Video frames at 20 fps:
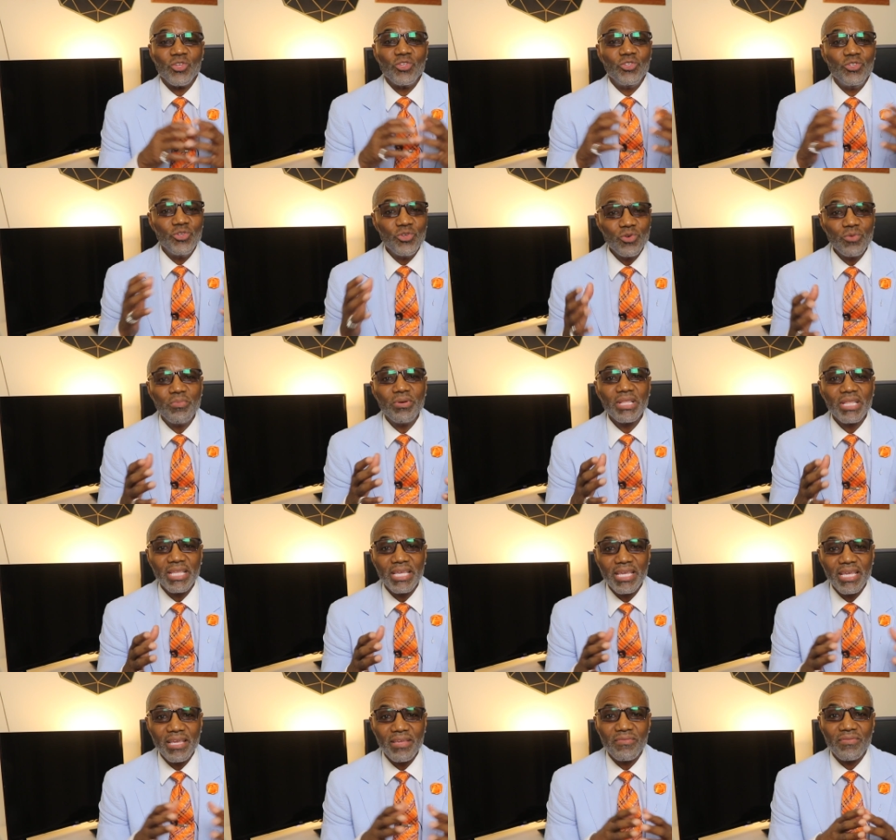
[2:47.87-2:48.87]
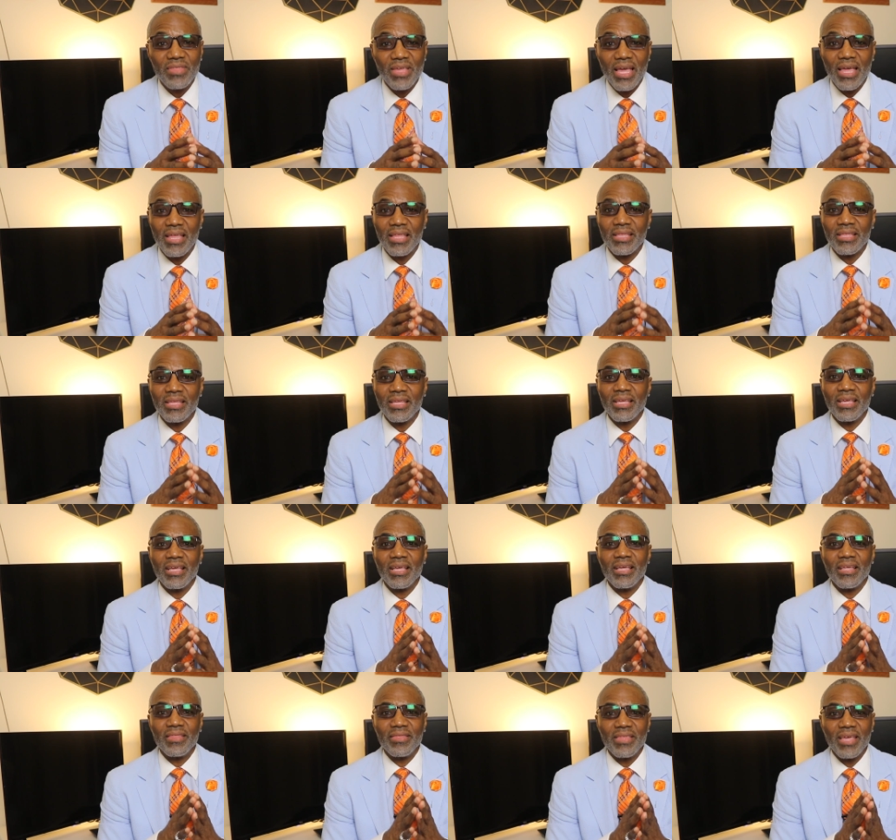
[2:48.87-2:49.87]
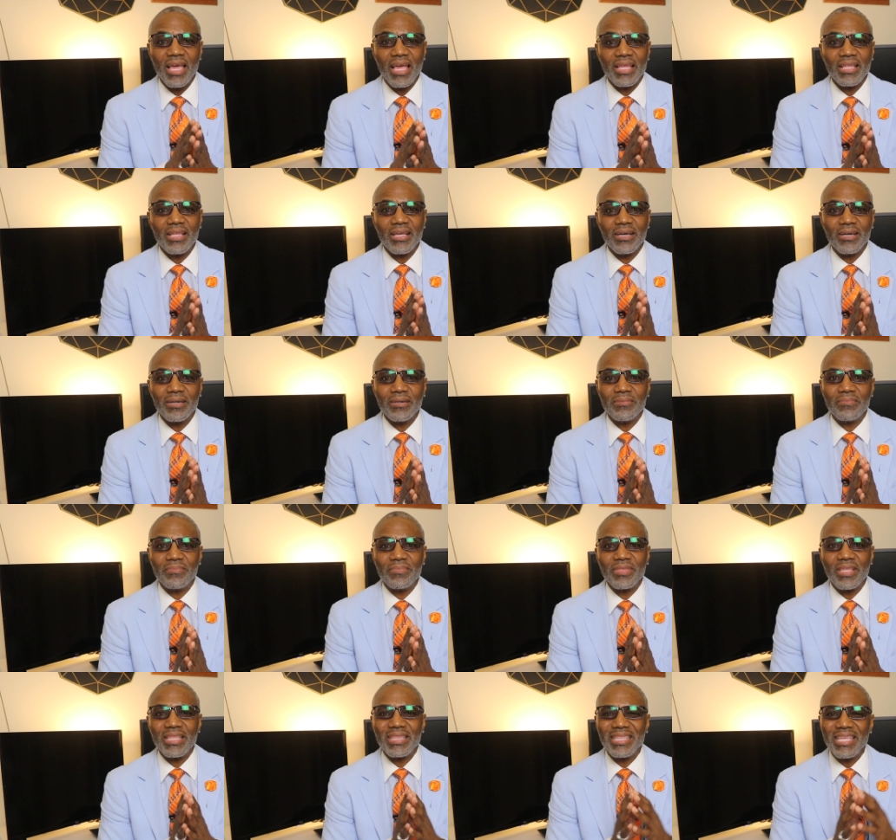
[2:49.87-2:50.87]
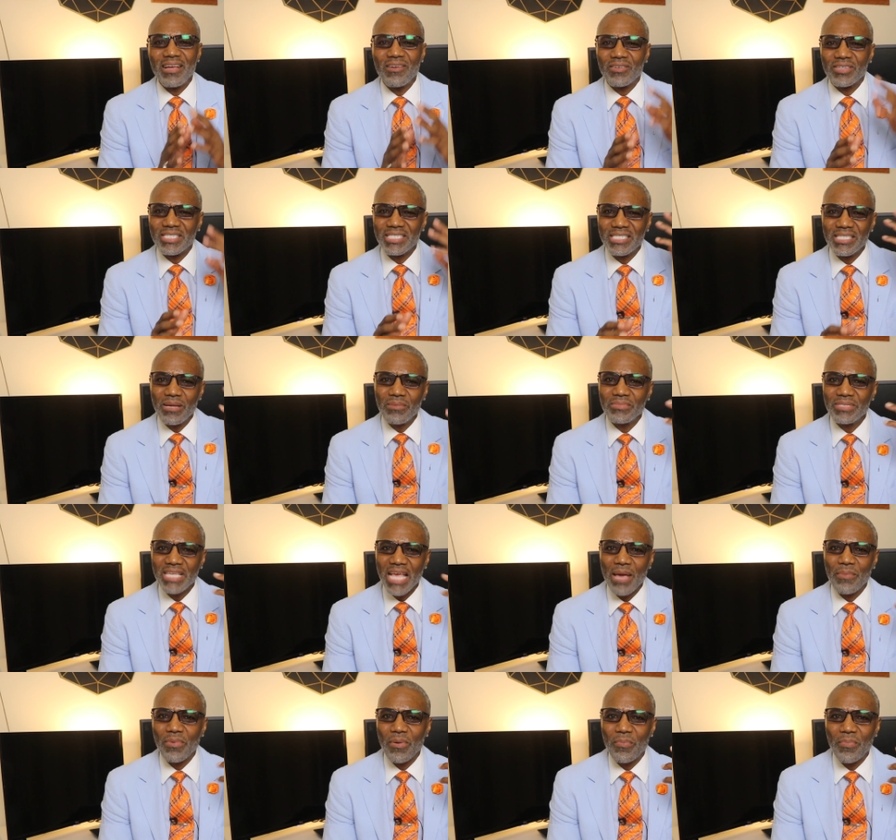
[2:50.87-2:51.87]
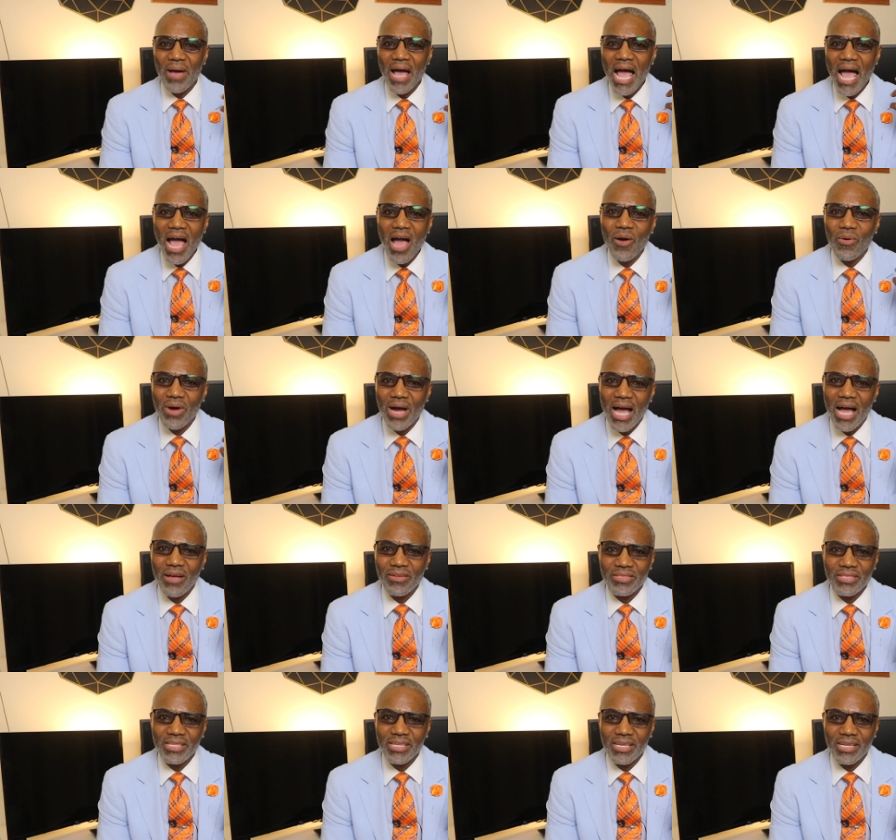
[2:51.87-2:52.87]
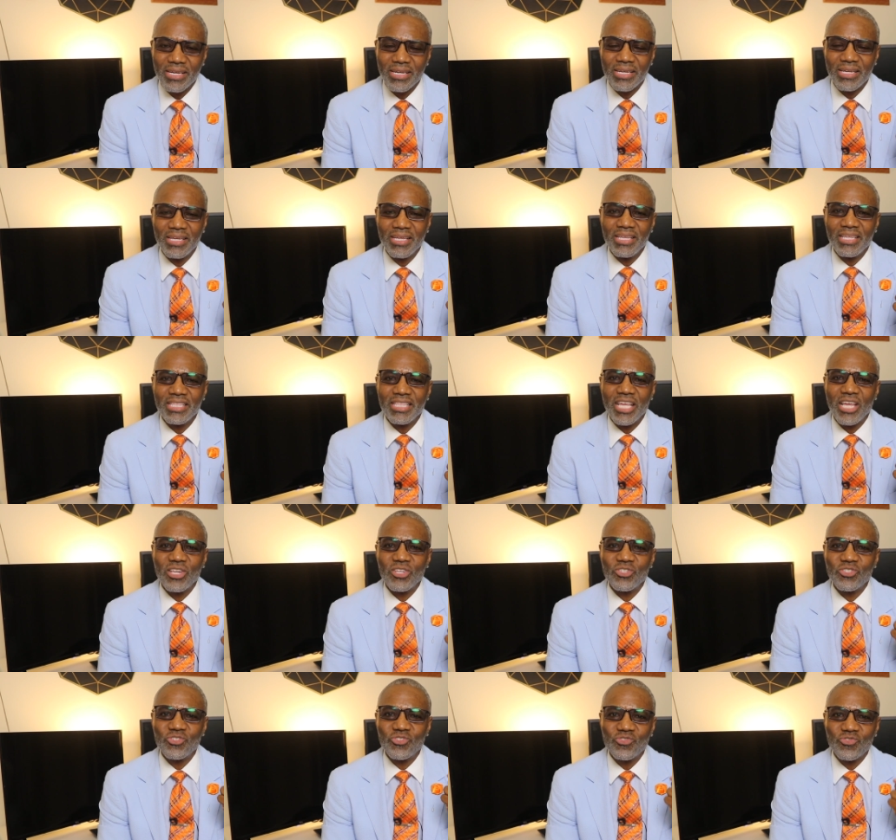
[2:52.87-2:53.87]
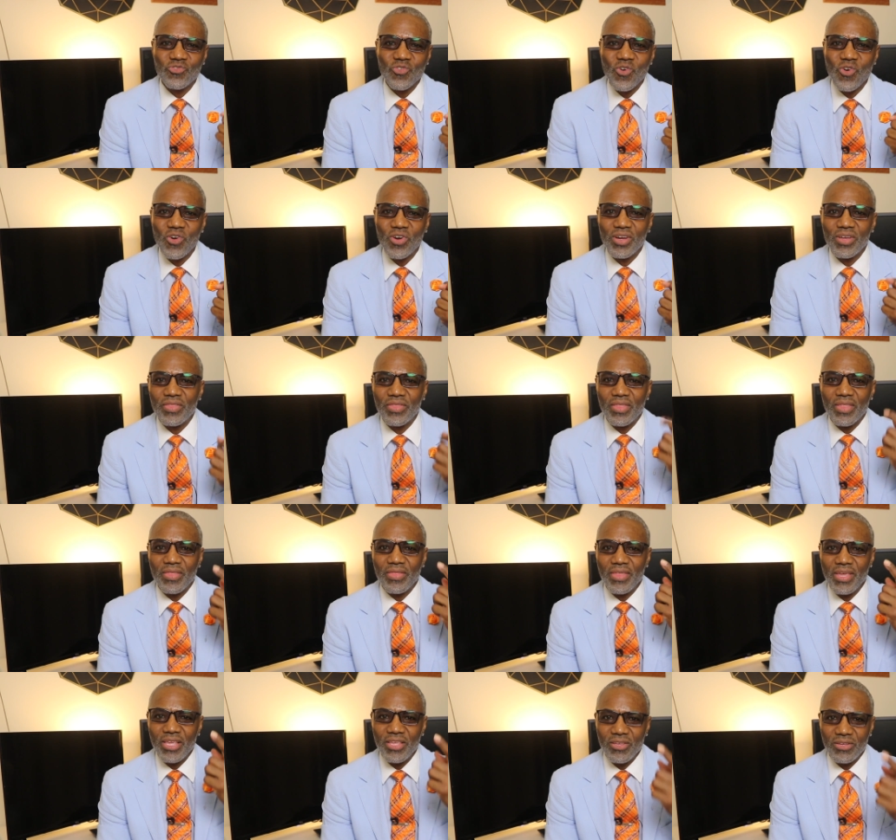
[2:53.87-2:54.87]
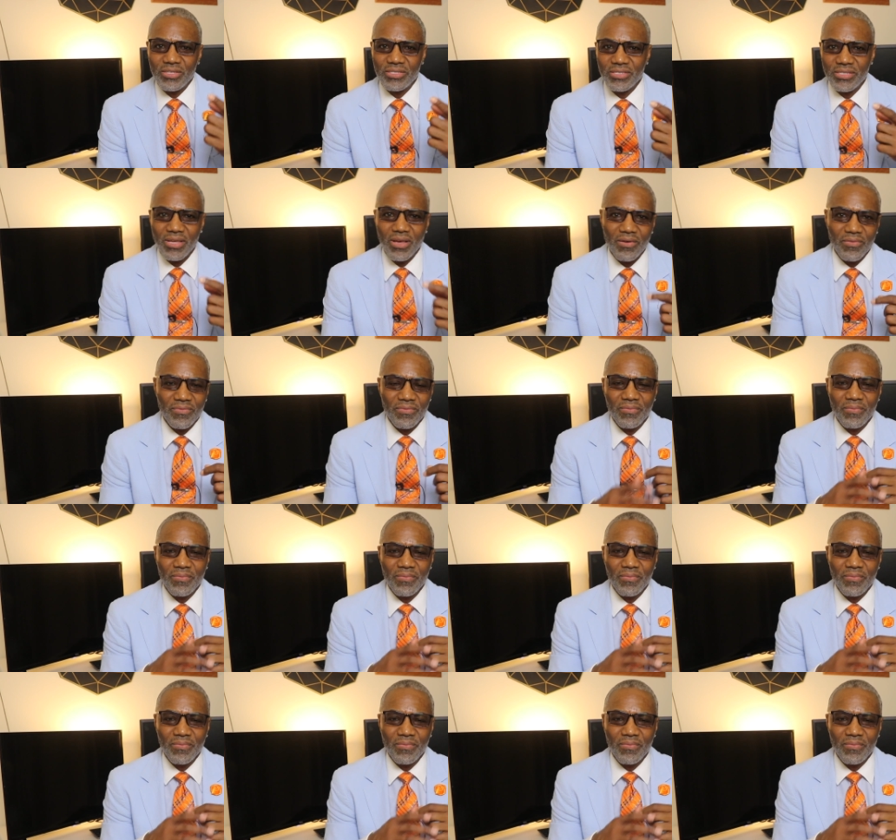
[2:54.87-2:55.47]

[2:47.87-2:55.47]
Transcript: You believe that that, um, that there is some type of power out there that is stronger than yourself.